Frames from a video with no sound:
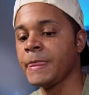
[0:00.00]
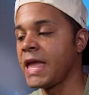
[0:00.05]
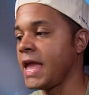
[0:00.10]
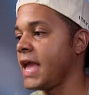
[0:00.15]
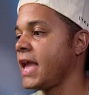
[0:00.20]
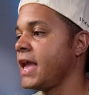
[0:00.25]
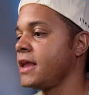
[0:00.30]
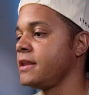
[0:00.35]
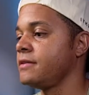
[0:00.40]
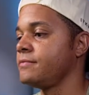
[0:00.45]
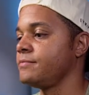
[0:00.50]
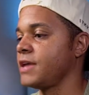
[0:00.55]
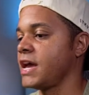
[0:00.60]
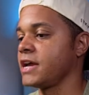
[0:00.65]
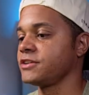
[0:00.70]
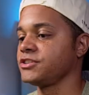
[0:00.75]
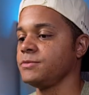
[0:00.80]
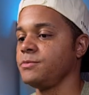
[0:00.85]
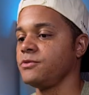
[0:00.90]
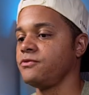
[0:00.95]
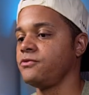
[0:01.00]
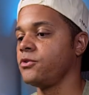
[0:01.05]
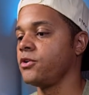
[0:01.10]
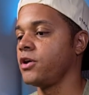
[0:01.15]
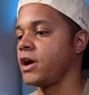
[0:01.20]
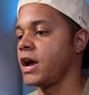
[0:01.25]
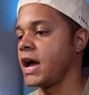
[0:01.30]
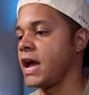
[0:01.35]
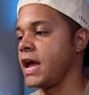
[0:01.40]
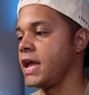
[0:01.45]
And actually,
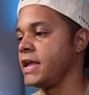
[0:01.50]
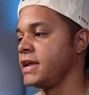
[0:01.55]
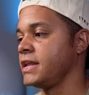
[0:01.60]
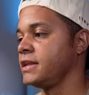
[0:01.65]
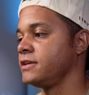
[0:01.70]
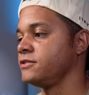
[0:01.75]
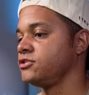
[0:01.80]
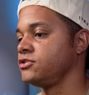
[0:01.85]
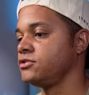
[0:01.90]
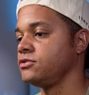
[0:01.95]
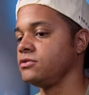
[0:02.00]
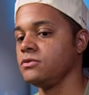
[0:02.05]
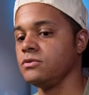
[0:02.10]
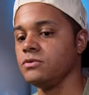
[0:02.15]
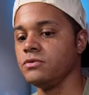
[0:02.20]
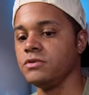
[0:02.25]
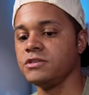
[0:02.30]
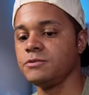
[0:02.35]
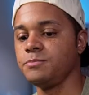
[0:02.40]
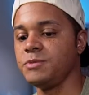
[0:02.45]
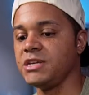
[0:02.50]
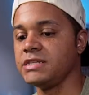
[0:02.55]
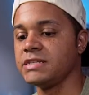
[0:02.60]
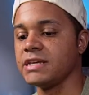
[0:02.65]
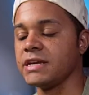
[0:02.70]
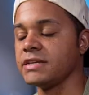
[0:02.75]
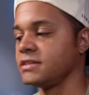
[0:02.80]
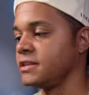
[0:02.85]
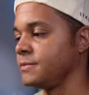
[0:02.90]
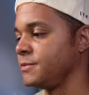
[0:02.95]
before I get into the speed
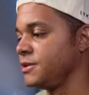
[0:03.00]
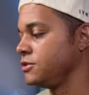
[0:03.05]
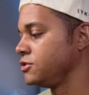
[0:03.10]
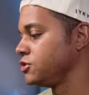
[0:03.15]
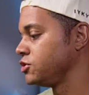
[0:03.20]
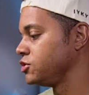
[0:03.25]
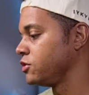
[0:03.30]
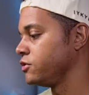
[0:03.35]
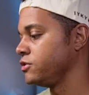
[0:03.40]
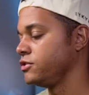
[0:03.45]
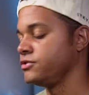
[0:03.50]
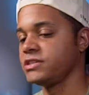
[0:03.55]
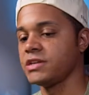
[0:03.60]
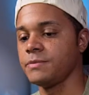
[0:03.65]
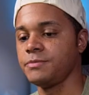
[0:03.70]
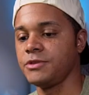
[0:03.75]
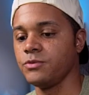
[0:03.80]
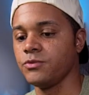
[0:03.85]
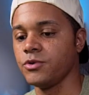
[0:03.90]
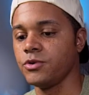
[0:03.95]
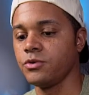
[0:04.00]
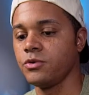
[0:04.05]
test, let me show you something real